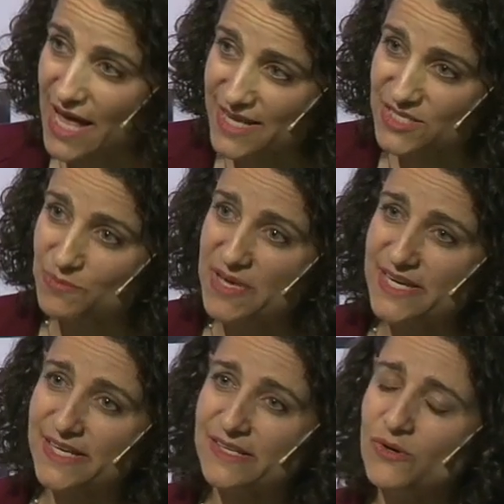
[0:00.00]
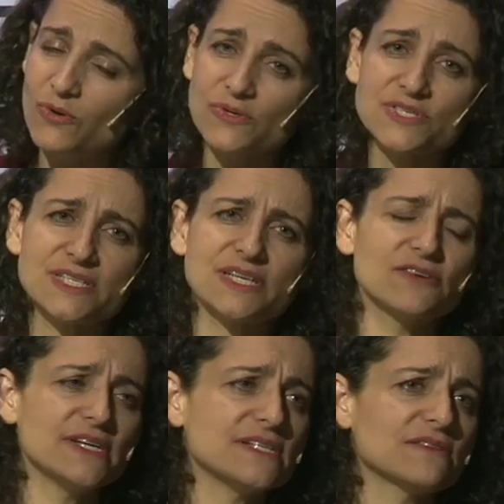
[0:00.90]
last minute, and a whole
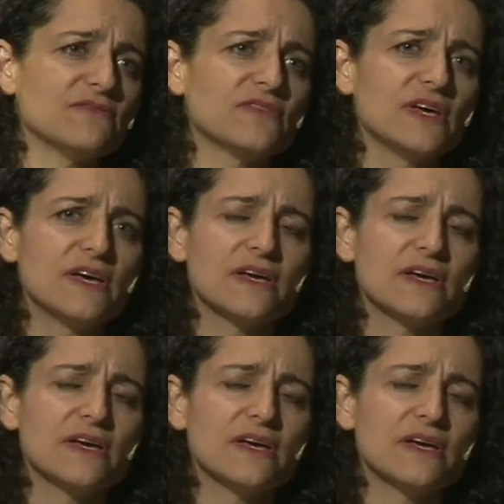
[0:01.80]
series of